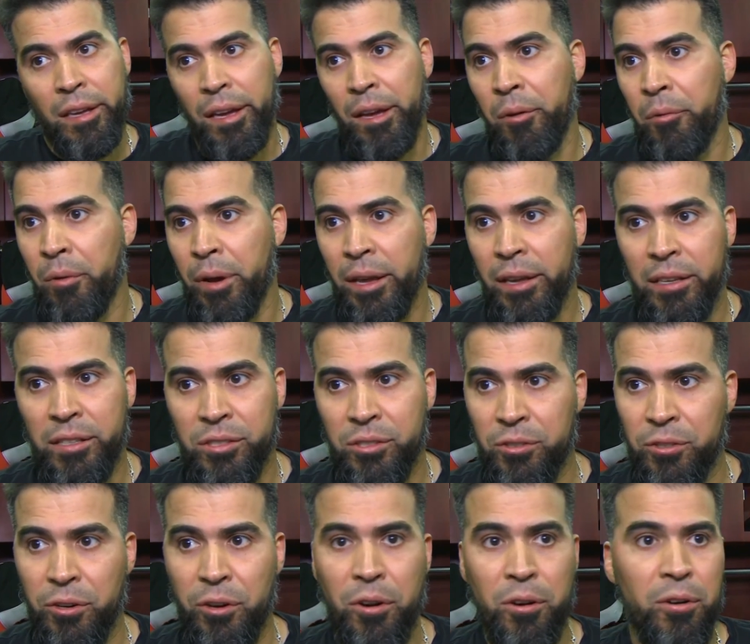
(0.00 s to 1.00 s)
And when he
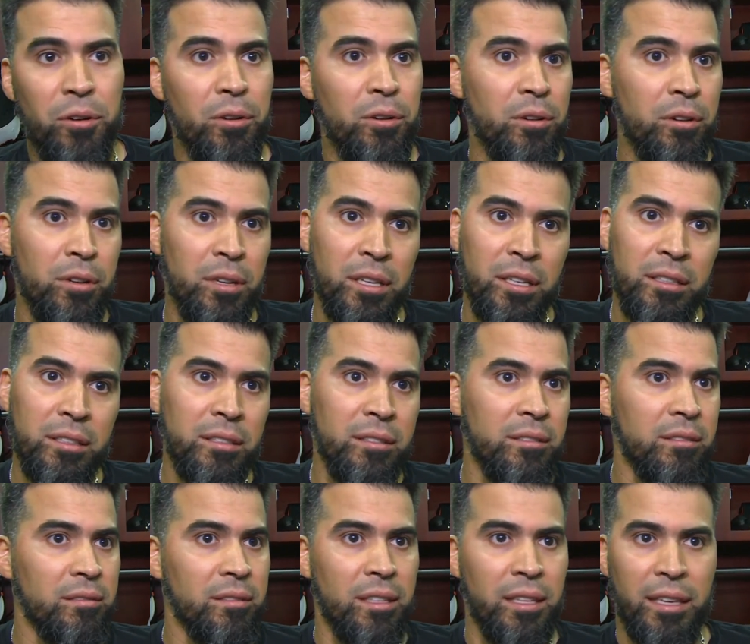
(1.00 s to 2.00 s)
struggles, he
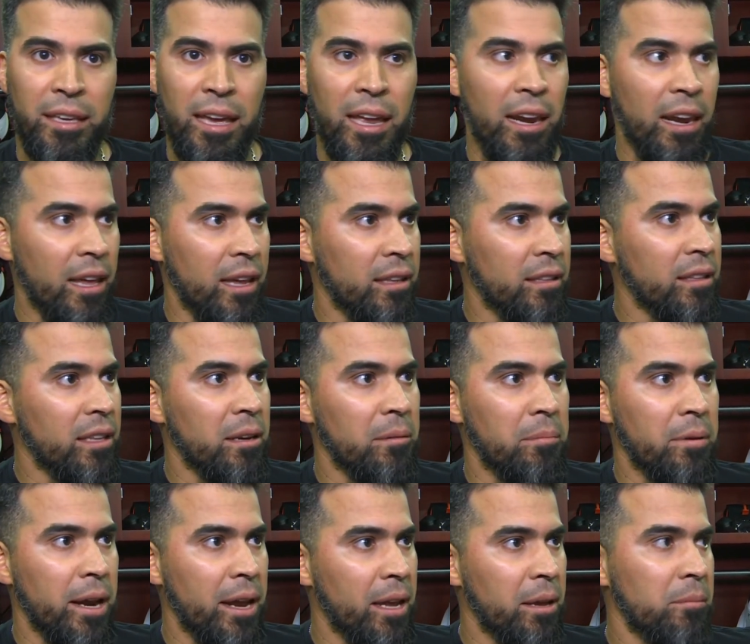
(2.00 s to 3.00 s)
can land the
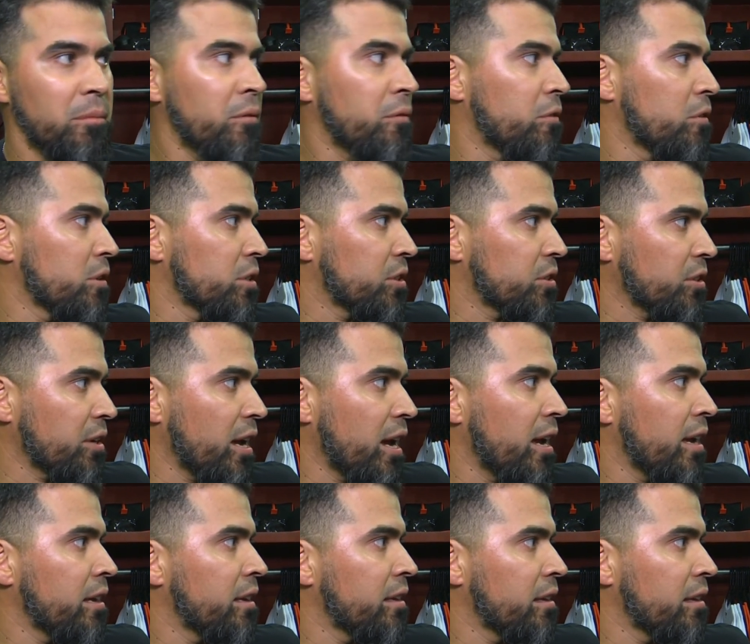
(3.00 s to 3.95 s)
breaking before strike.